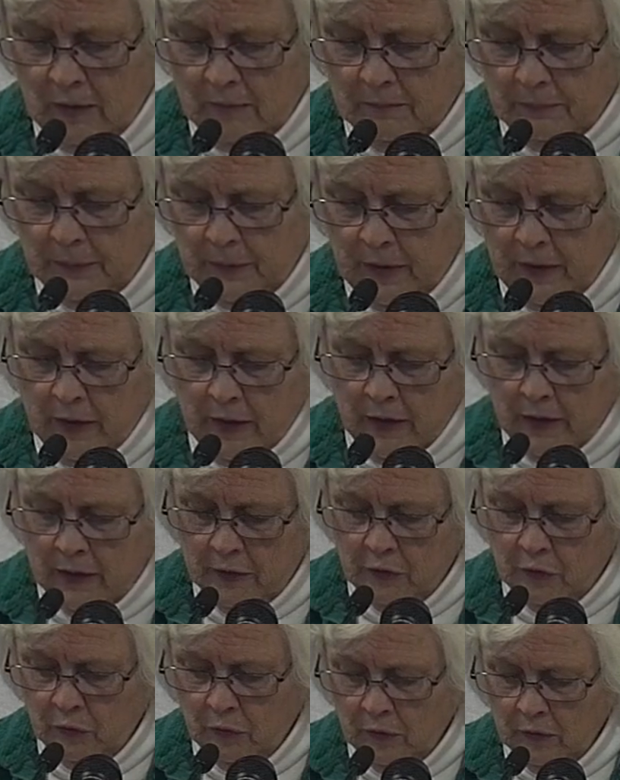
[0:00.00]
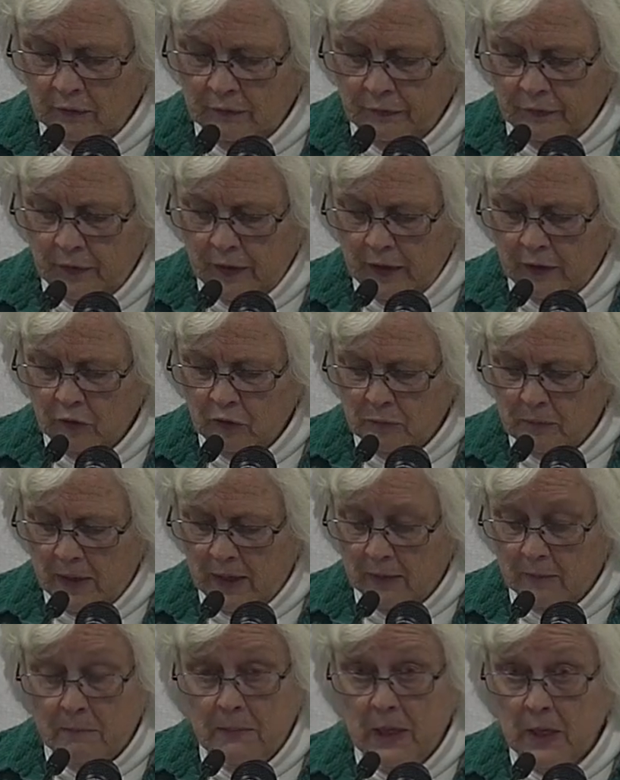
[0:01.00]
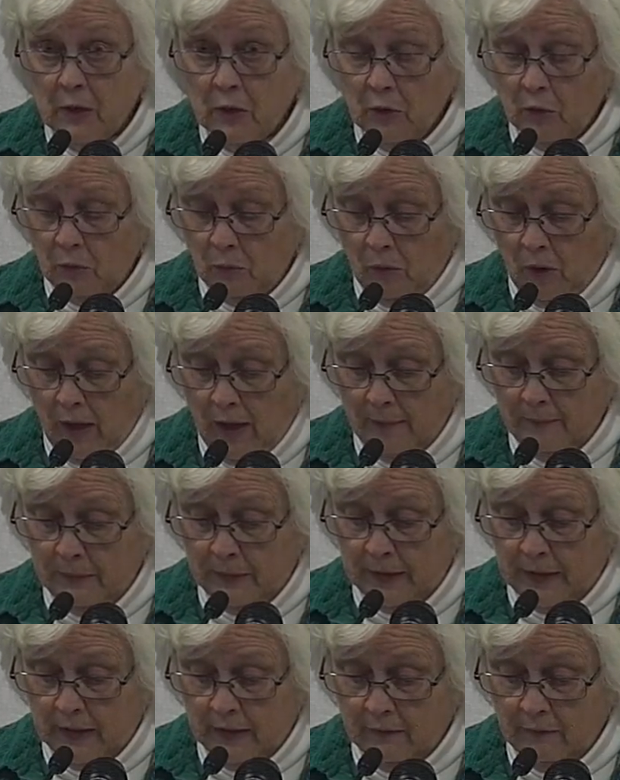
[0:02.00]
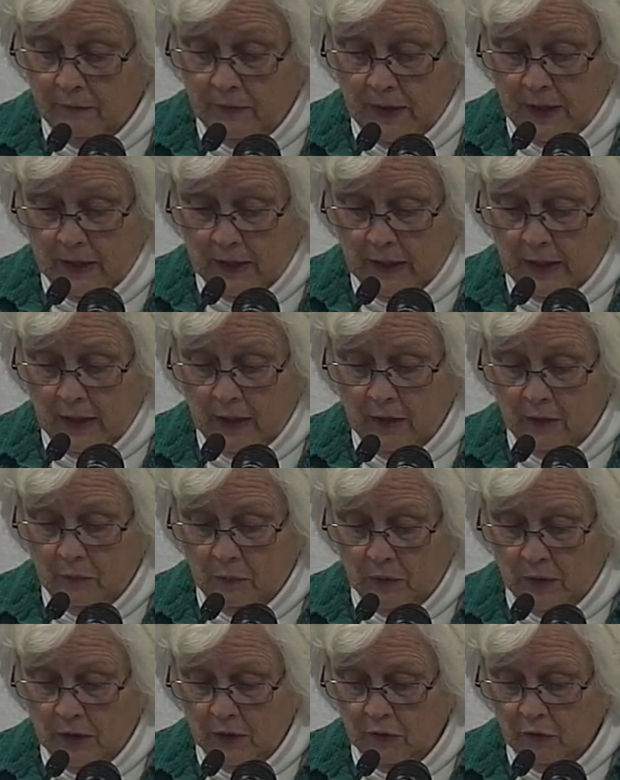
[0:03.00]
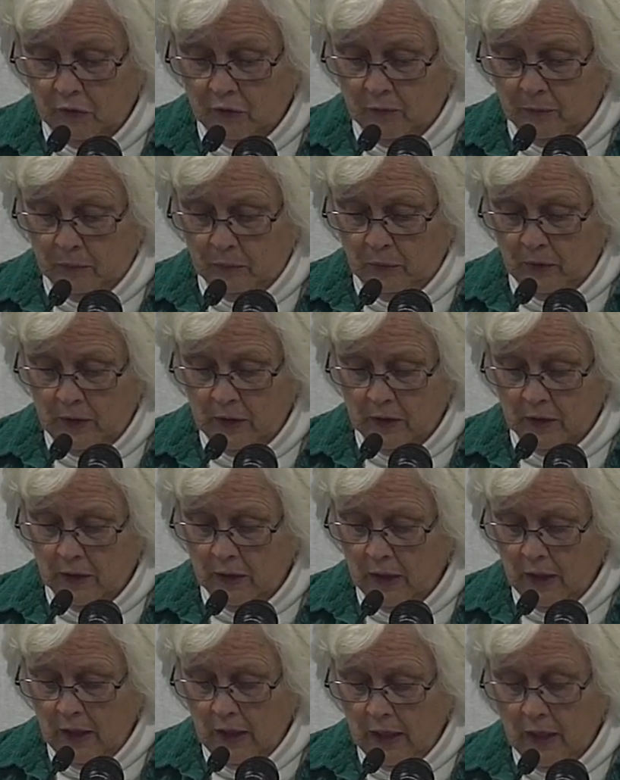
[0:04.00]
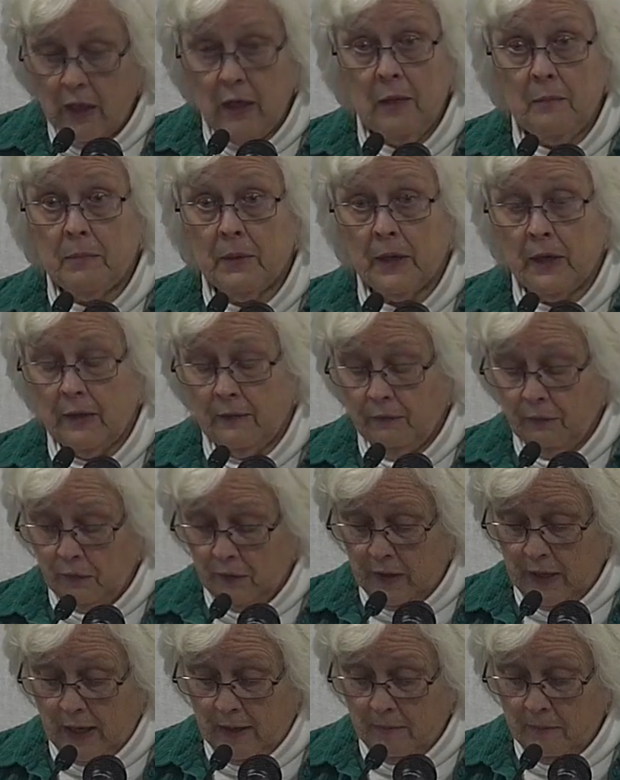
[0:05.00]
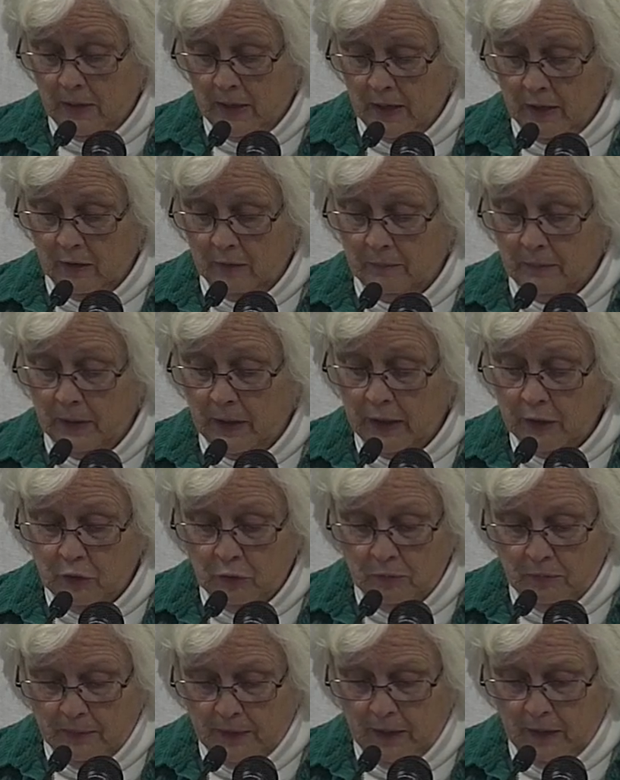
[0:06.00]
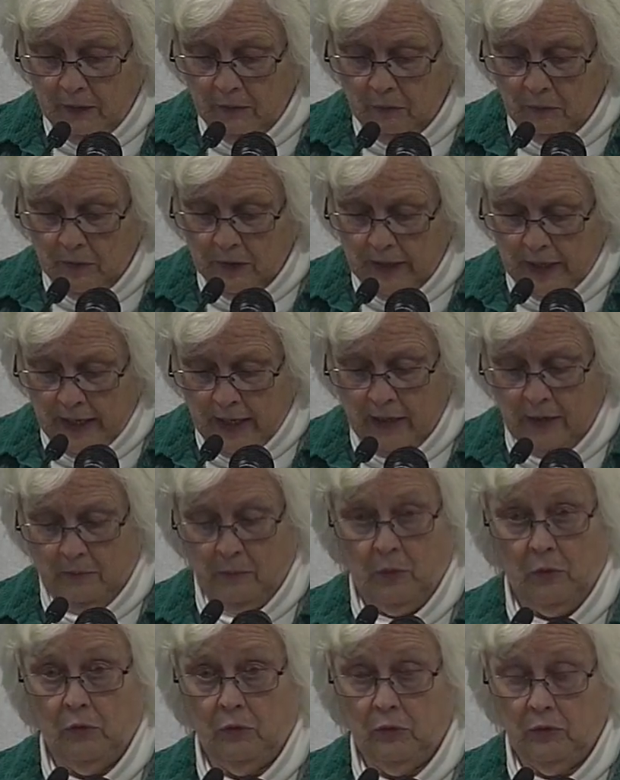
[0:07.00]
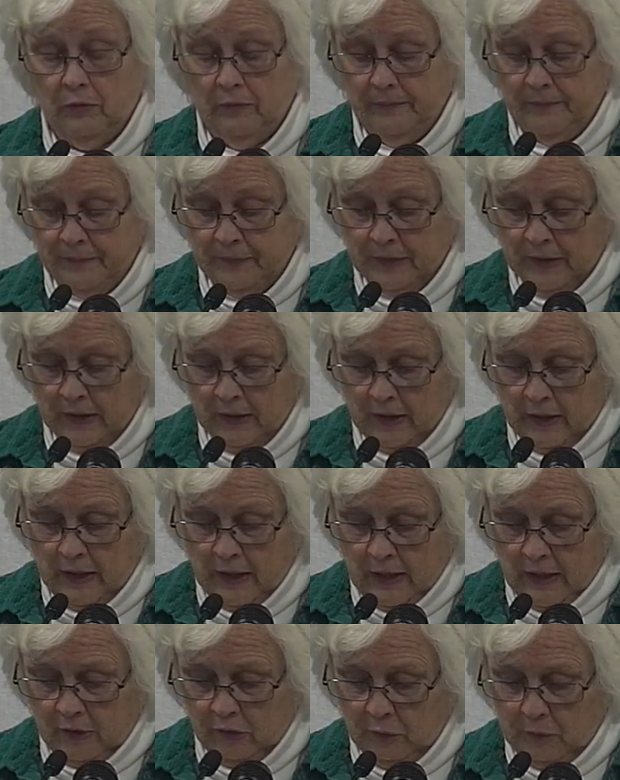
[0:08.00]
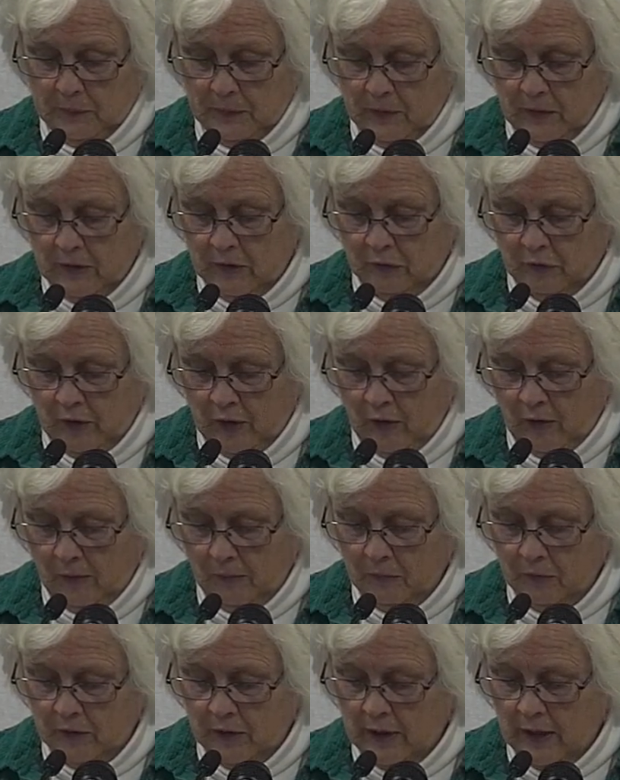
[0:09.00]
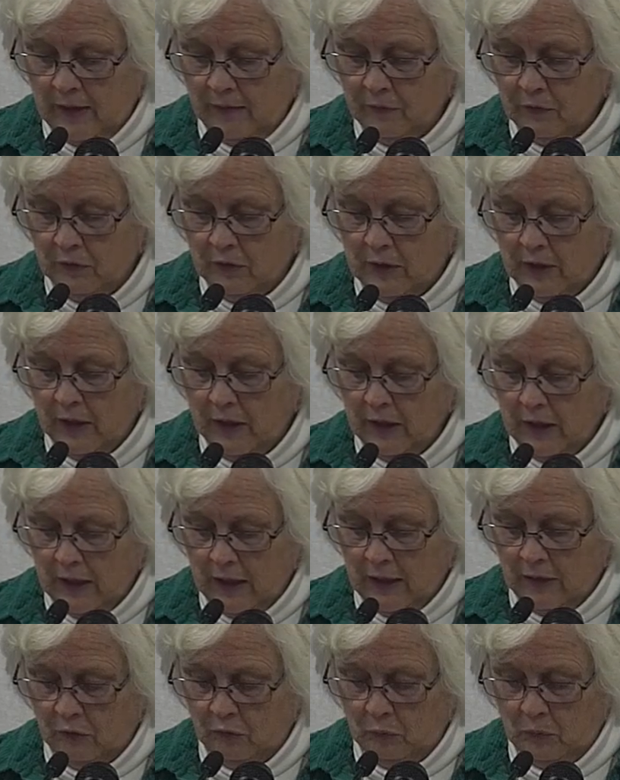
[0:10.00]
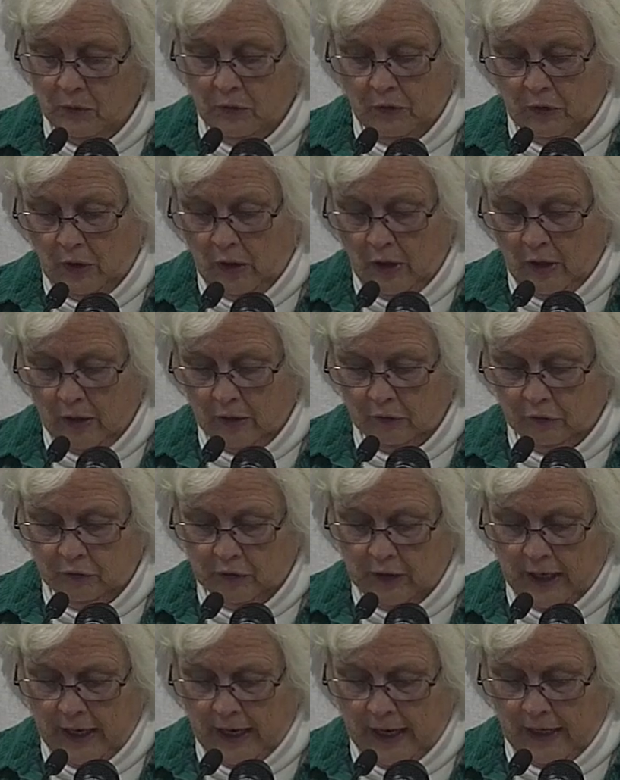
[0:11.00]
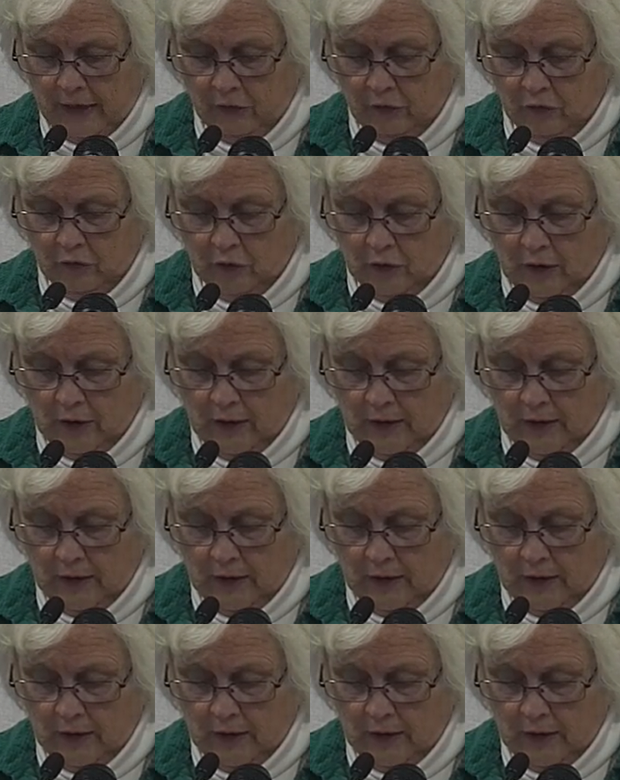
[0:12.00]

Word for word: Blood and torn flesh make me go wobbly and faint headed when it's Sabrina, anybody for that matter, but I do better with animals. Experience helps, and after decades with dogs, cats,